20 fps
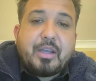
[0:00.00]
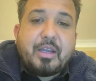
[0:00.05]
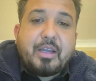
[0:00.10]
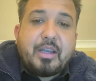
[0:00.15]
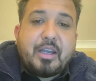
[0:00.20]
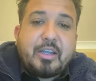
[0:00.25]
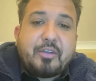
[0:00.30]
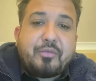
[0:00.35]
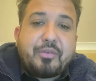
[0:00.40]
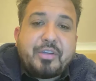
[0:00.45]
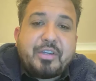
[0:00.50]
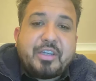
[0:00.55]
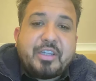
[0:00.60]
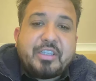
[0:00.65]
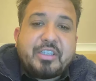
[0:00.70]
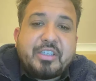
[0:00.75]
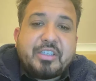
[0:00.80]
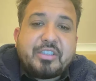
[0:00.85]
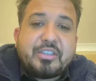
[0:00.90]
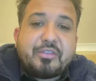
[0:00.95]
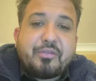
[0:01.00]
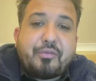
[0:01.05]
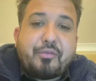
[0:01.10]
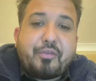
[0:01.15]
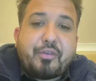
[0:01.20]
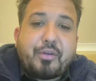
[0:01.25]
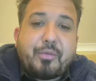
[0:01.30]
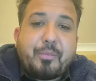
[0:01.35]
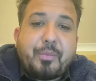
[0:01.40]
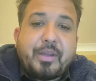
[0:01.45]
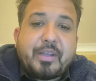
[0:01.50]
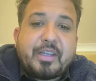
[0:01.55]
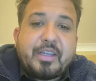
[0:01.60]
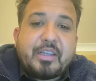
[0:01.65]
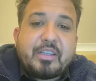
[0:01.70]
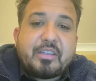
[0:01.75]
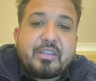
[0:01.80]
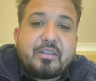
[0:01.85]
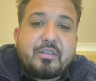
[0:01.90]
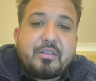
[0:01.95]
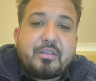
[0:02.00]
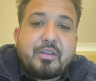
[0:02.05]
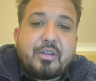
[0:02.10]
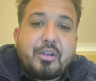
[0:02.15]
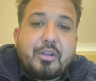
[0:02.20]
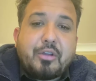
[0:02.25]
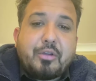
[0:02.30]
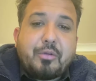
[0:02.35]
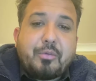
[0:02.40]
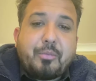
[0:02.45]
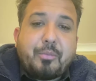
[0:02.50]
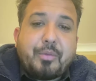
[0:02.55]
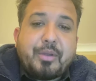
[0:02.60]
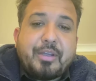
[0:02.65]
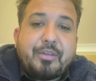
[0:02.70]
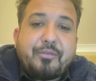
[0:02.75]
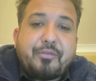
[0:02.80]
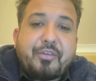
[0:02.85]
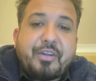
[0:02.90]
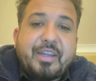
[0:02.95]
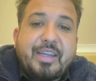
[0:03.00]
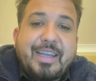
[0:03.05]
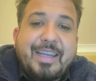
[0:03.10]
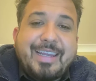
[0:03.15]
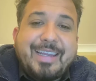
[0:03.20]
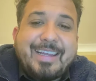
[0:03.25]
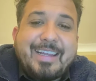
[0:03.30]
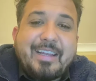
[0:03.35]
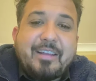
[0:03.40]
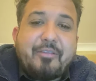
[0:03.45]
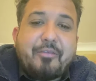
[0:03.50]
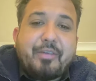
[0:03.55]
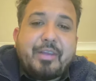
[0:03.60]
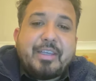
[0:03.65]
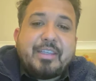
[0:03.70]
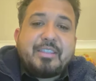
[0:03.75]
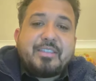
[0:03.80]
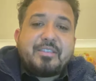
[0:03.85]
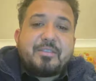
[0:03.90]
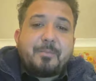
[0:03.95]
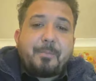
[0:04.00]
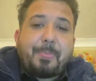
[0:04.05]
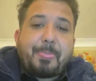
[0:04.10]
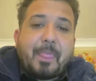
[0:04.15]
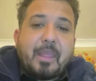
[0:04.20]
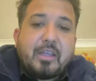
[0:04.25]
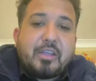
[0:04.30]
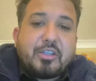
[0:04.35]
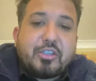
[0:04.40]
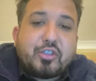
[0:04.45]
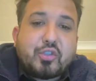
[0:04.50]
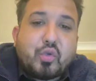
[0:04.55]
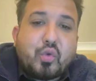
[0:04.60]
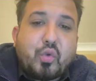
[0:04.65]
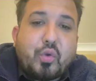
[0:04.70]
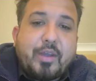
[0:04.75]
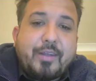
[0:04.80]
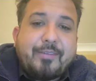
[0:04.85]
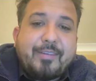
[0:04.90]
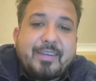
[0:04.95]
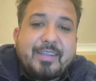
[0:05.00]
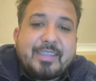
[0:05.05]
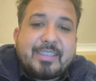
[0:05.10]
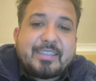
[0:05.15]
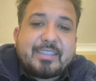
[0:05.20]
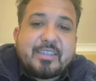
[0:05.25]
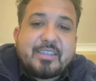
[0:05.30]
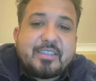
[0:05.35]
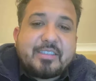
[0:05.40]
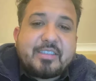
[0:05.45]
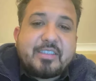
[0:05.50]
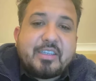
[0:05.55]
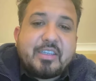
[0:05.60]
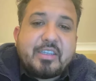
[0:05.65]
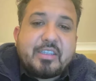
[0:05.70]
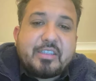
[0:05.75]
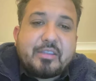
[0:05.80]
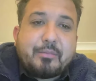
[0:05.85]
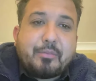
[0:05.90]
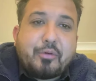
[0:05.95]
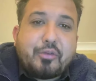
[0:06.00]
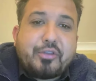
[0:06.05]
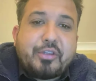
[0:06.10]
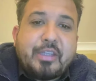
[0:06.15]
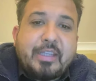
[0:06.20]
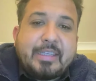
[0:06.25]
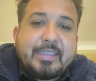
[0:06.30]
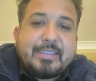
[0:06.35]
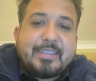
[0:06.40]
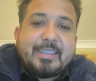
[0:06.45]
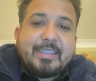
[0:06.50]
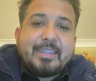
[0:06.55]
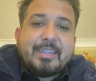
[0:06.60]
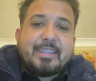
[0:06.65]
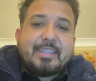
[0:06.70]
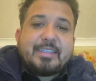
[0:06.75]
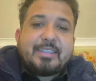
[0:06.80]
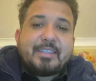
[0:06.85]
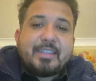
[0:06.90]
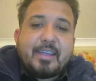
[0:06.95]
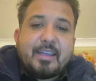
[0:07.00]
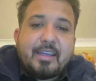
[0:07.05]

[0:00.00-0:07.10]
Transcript: advantages for making the money for illegal ways. So I will discuss the both things in this